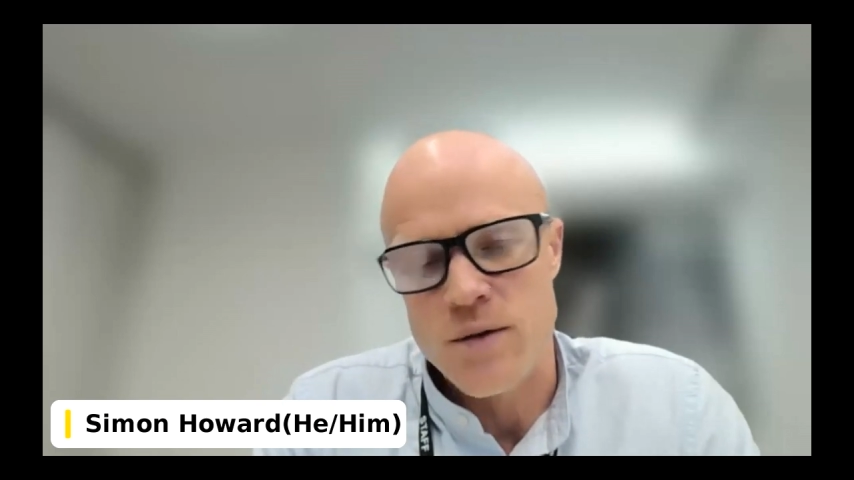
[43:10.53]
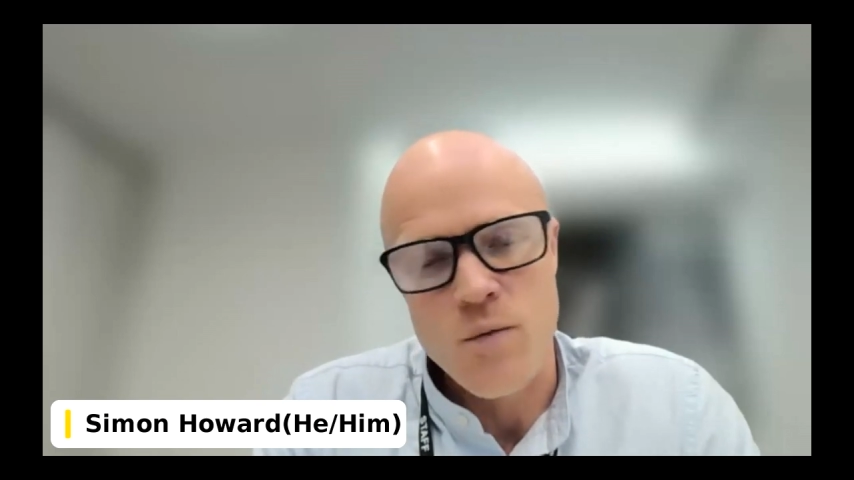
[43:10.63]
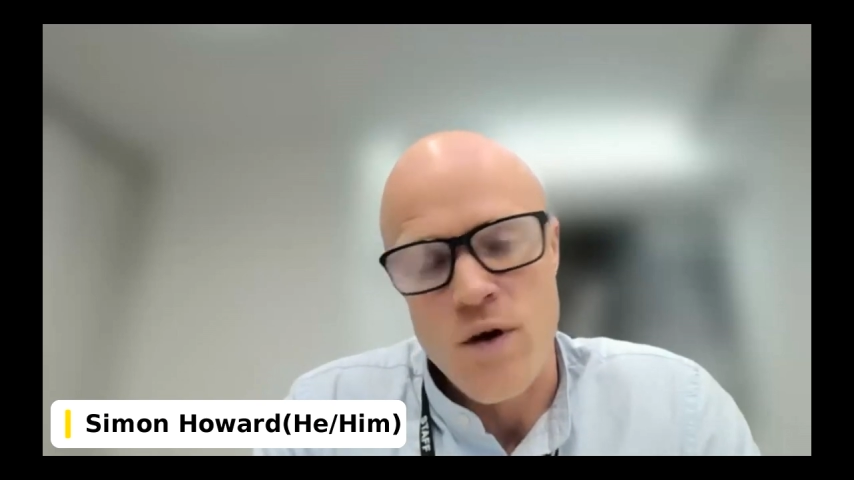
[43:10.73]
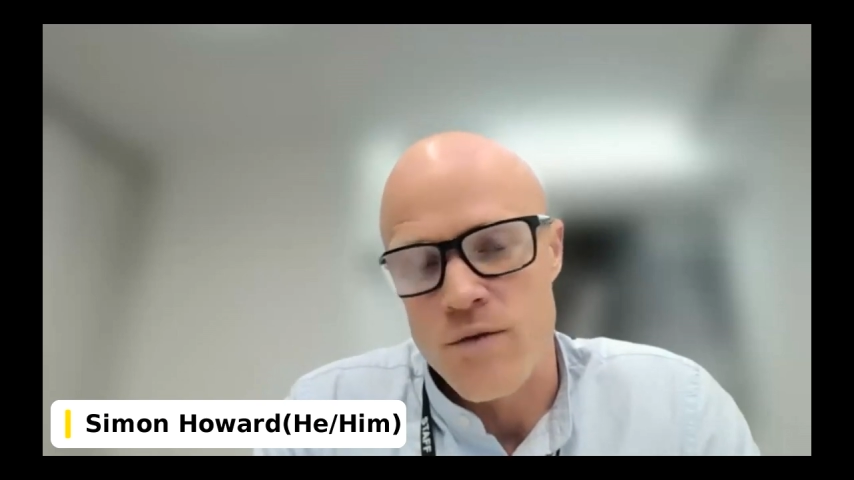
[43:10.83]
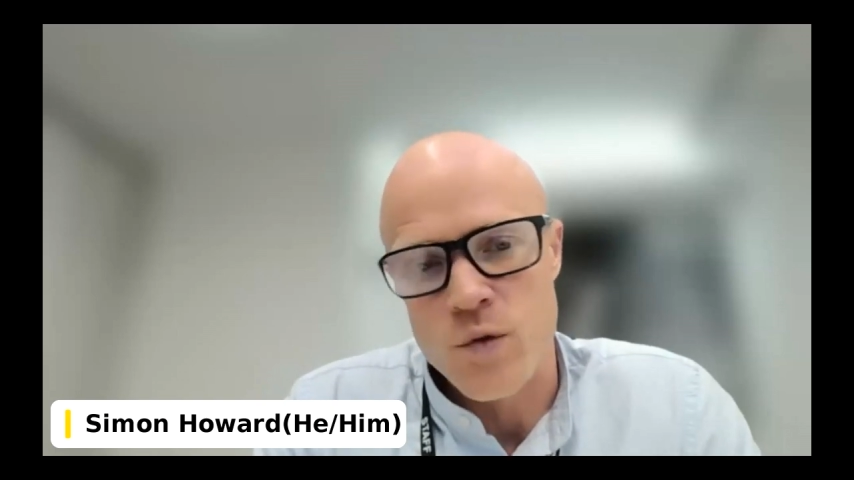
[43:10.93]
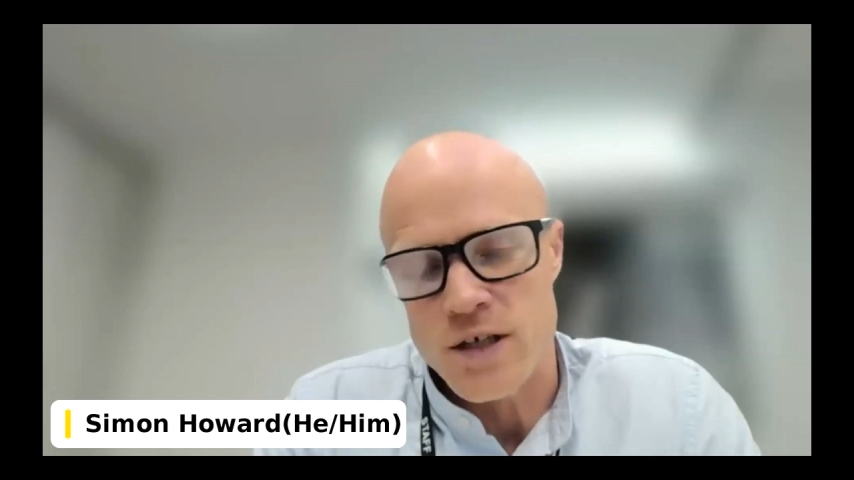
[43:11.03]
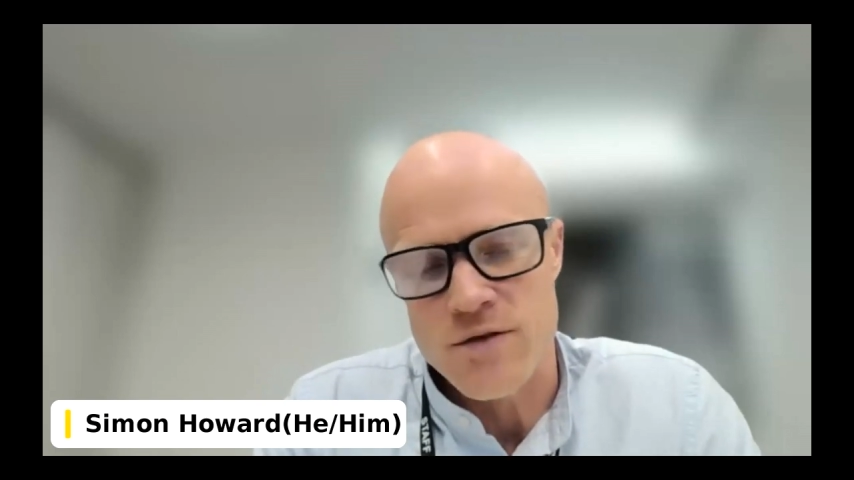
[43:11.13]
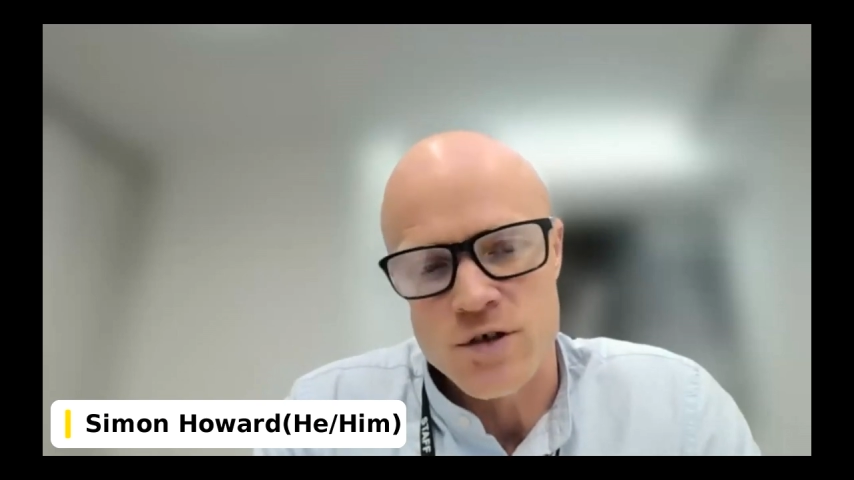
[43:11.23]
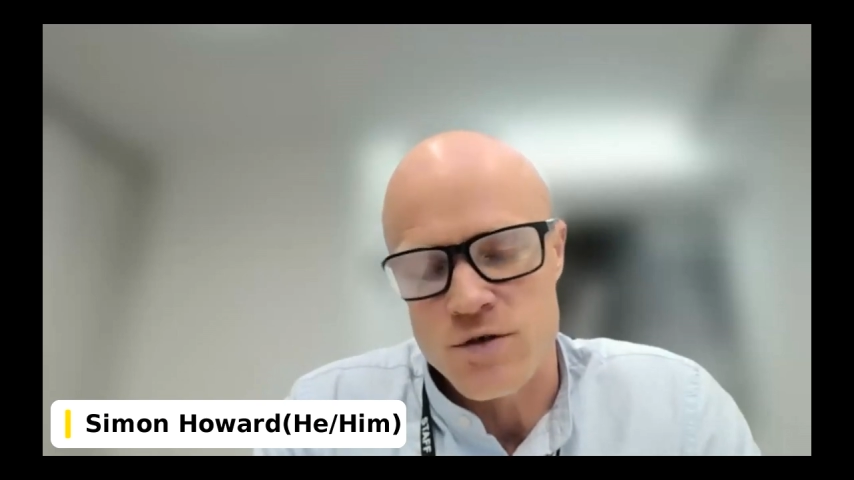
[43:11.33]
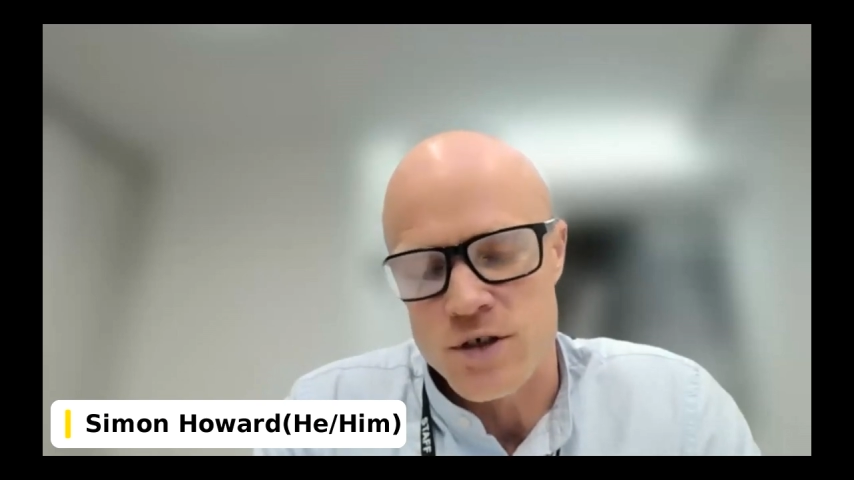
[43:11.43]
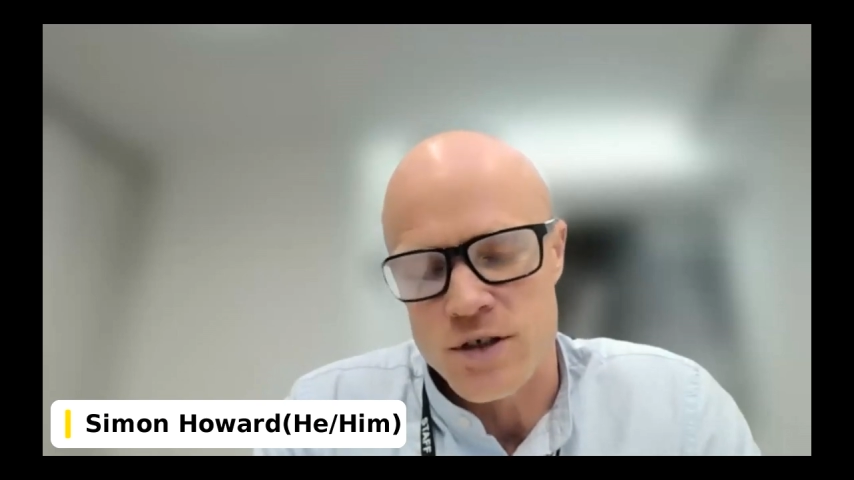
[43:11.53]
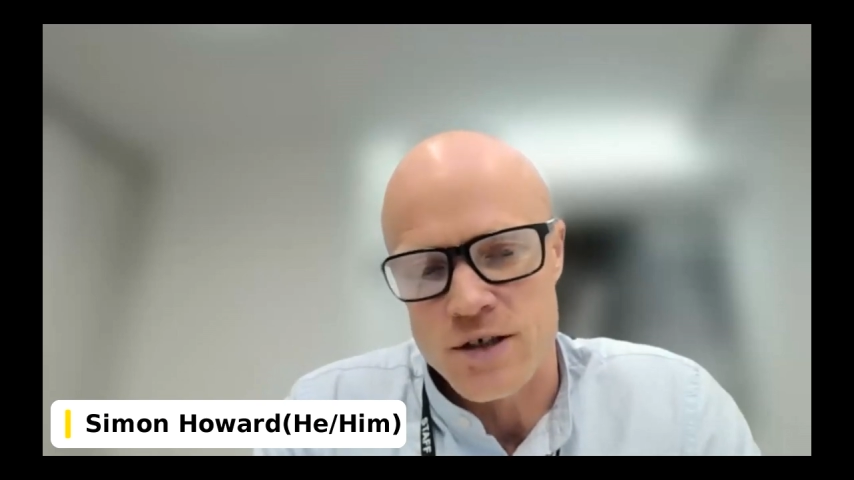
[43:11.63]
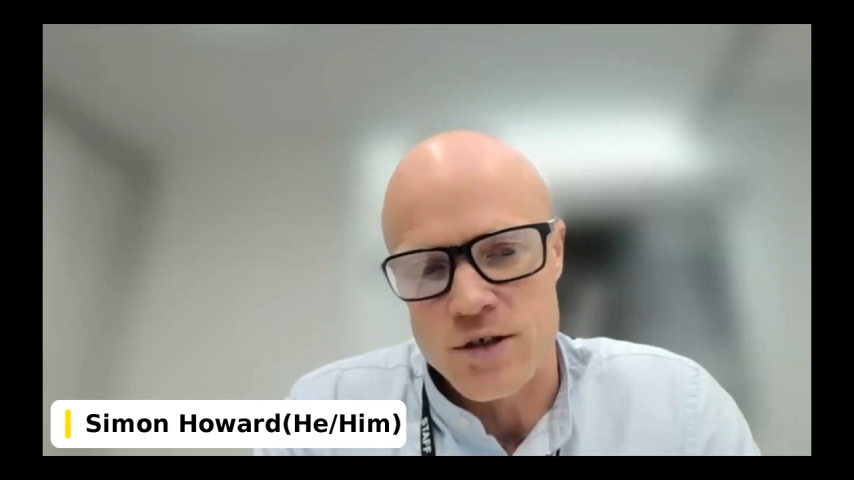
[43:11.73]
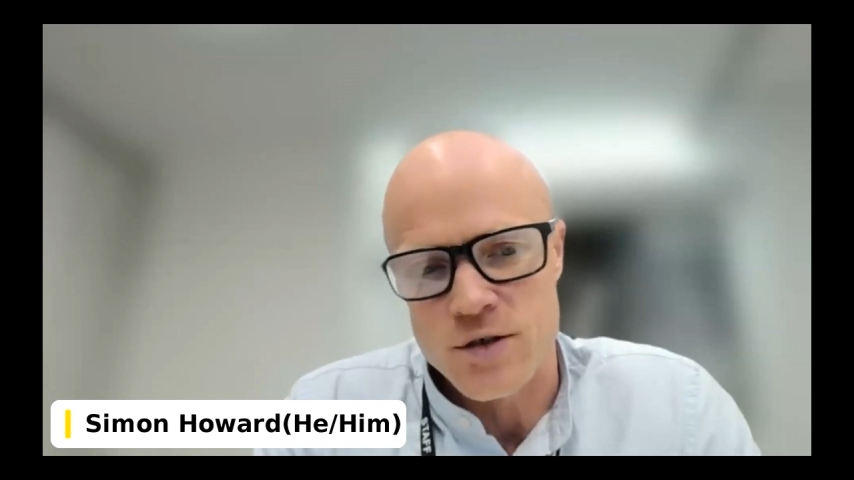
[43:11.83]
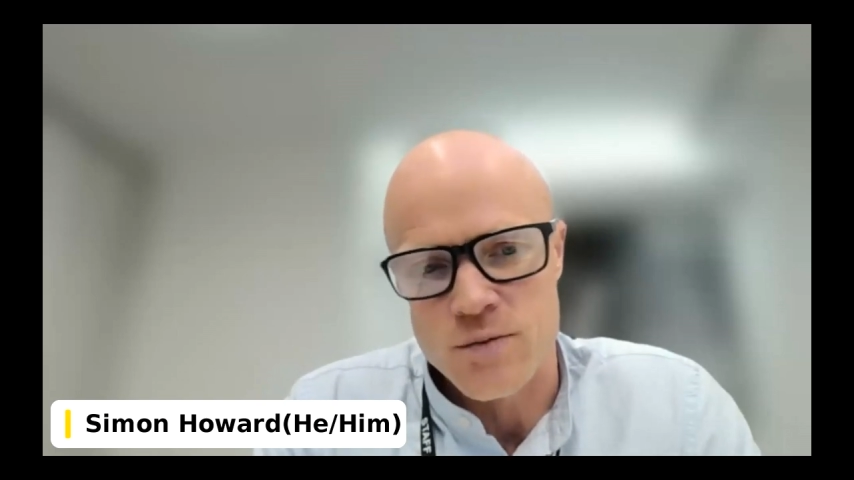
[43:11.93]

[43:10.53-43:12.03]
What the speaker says: in whichever jurisdiction you're